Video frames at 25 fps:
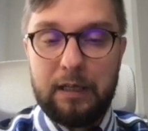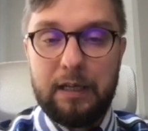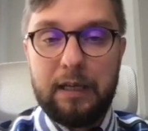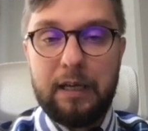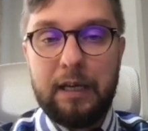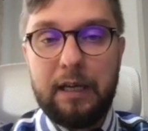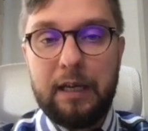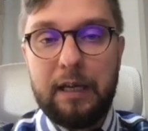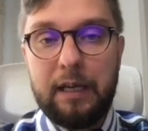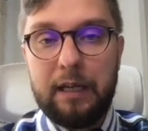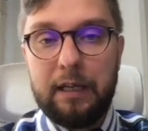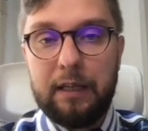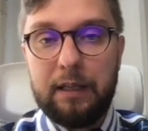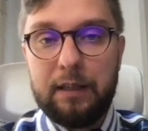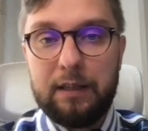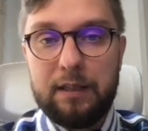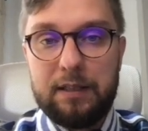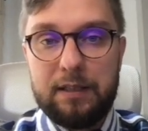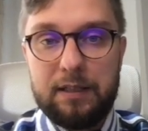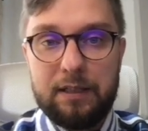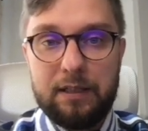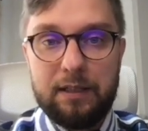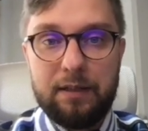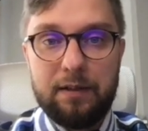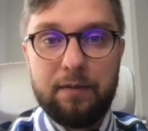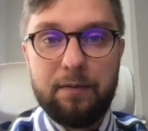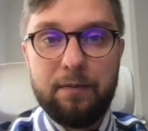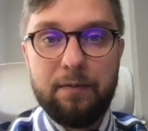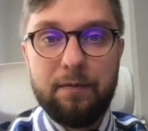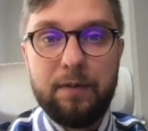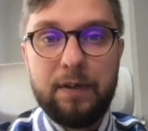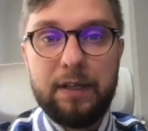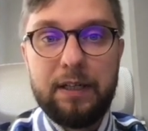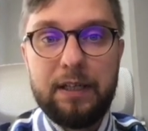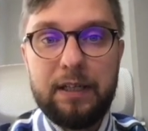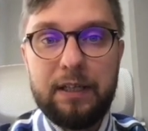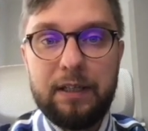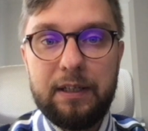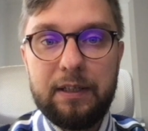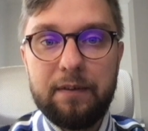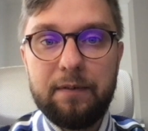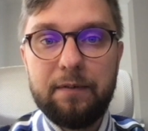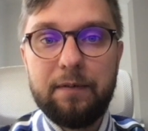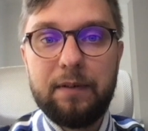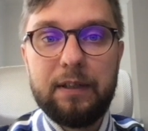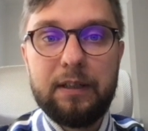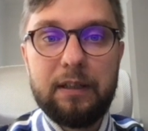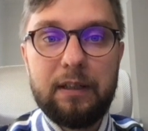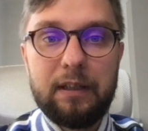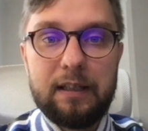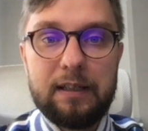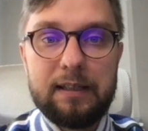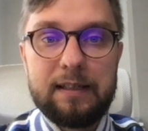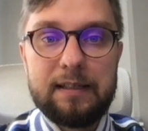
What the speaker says: And we will